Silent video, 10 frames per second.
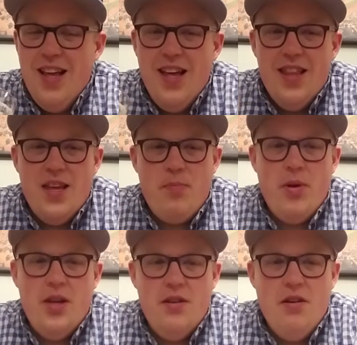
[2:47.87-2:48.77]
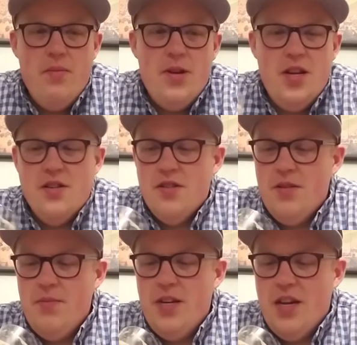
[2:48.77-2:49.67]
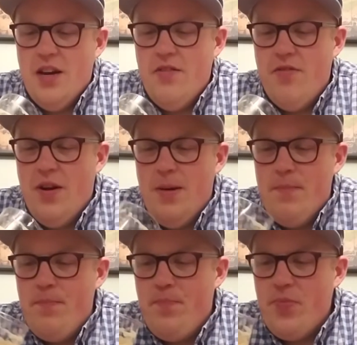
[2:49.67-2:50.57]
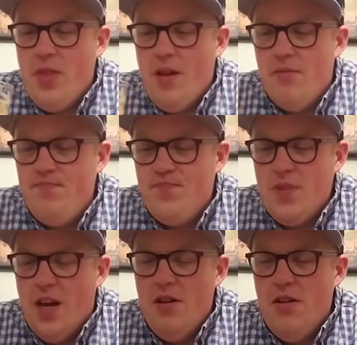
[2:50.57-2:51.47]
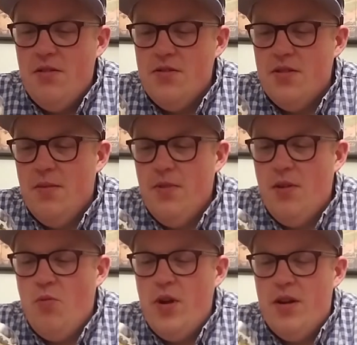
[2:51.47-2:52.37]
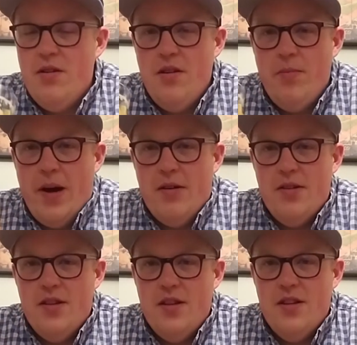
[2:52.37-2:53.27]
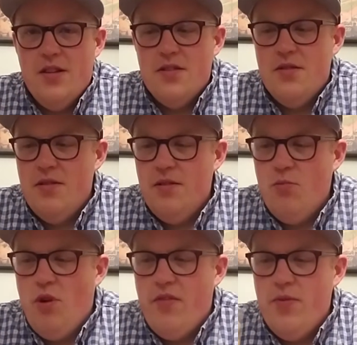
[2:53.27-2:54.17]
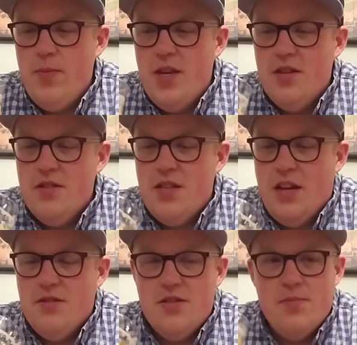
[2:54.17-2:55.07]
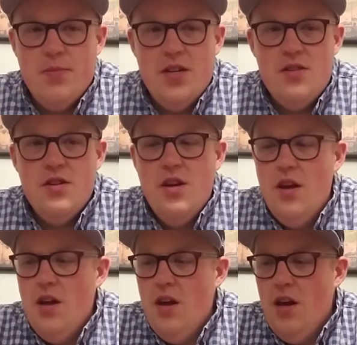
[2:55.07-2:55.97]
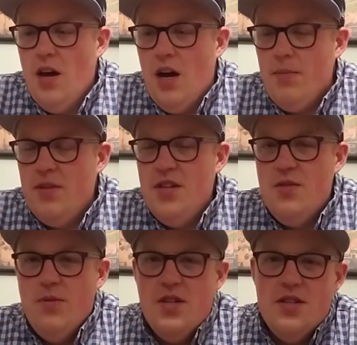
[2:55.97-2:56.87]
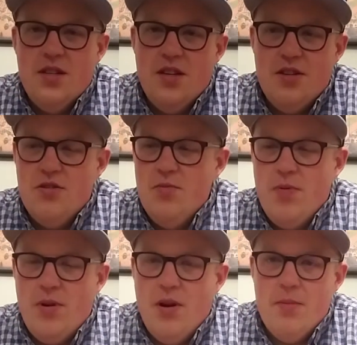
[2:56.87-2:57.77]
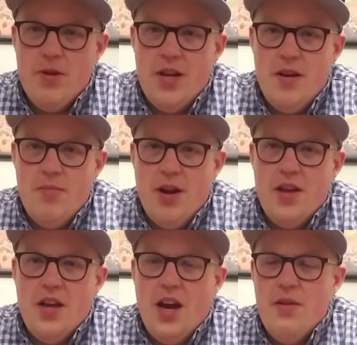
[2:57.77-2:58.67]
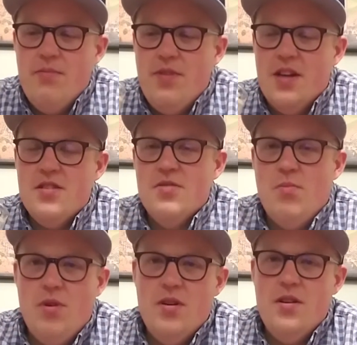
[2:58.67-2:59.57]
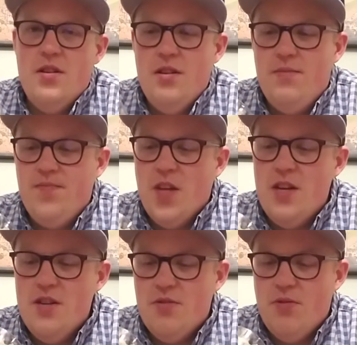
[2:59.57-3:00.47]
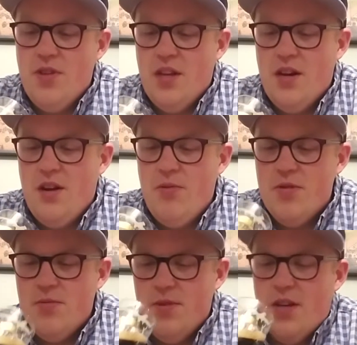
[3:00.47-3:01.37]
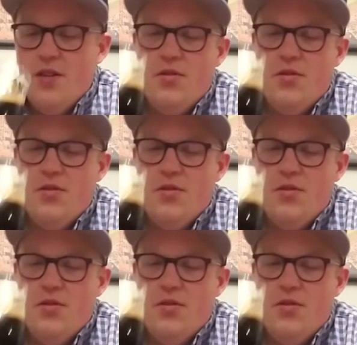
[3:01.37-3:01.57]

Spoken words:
That prickly carbonation to me kind of, I don't know, there's just something weird about it that doesn't work for me in stouts as much. This one isn't like super carbonated, but I that's just one initial thing that I wish was like a little